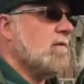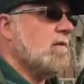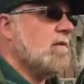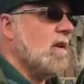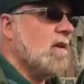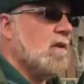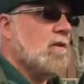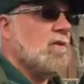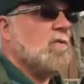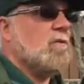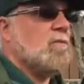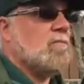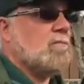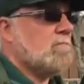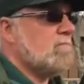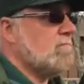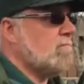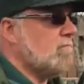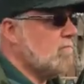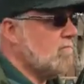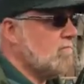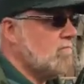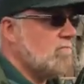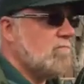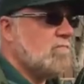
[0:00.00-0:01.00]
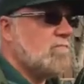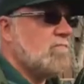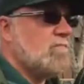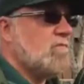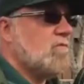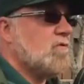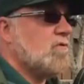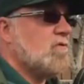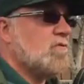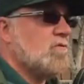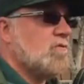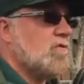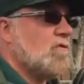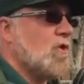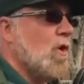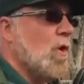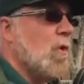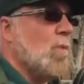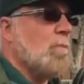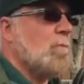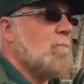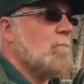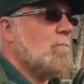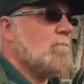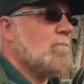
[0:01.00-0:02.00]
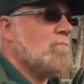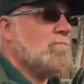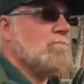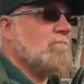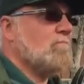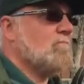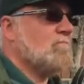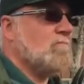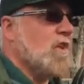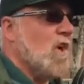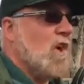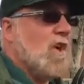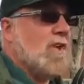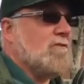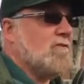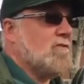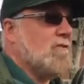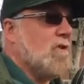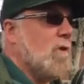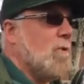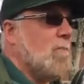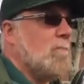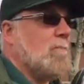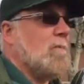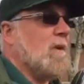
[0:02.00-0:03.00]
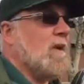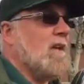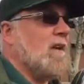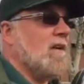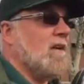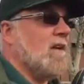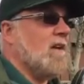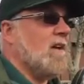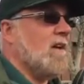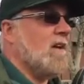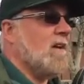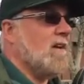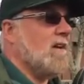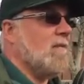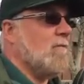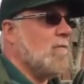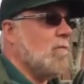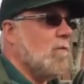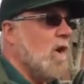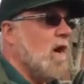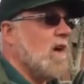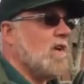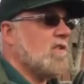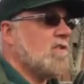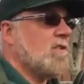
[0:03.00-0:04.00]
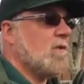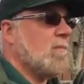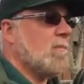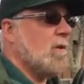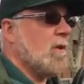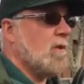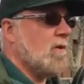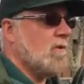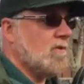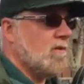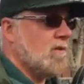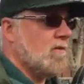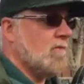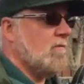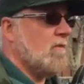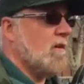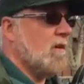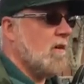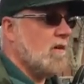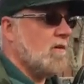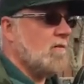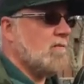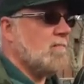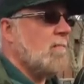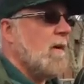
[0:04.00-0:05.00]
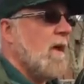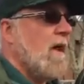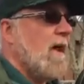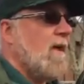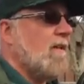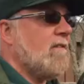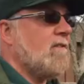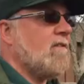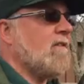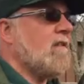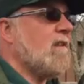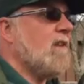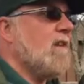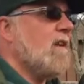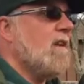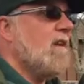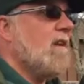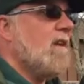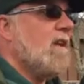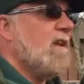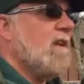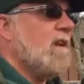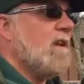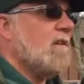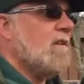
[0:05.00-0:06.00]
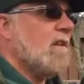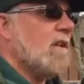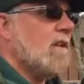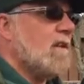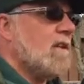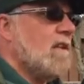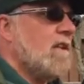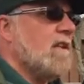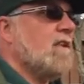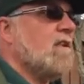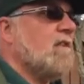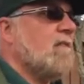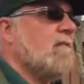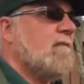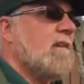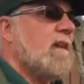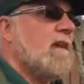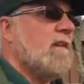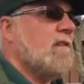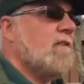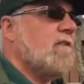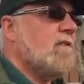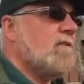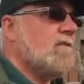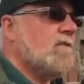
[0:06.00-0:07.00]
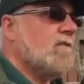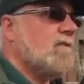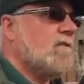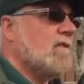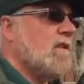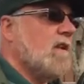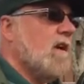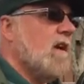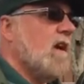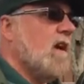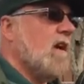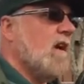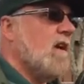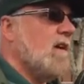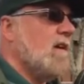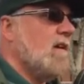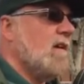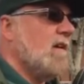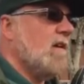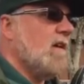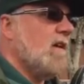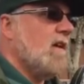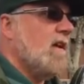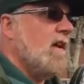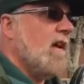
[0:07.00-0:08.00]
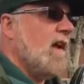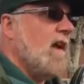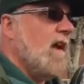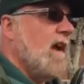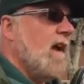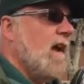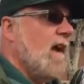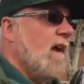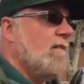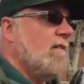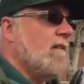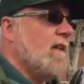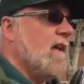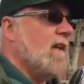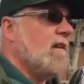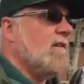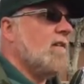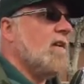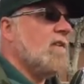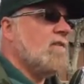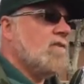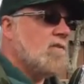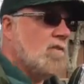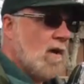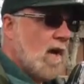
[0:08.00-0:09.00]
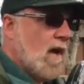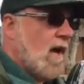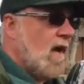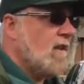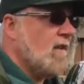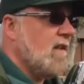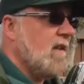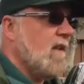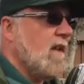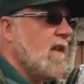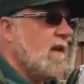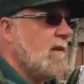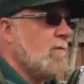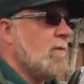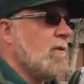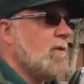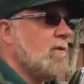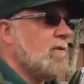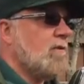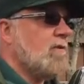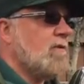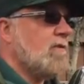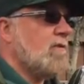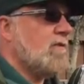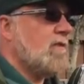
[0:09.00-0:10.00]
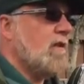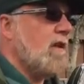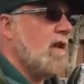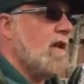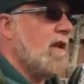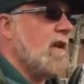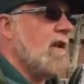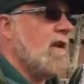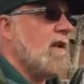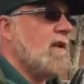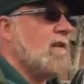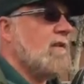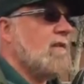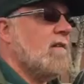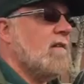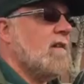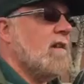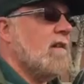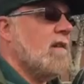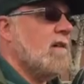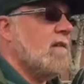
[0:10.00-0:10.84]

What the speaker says: they use soap, Dawn soap, and wash the birds in various baths, clean the feathers, and then they dry the animals, and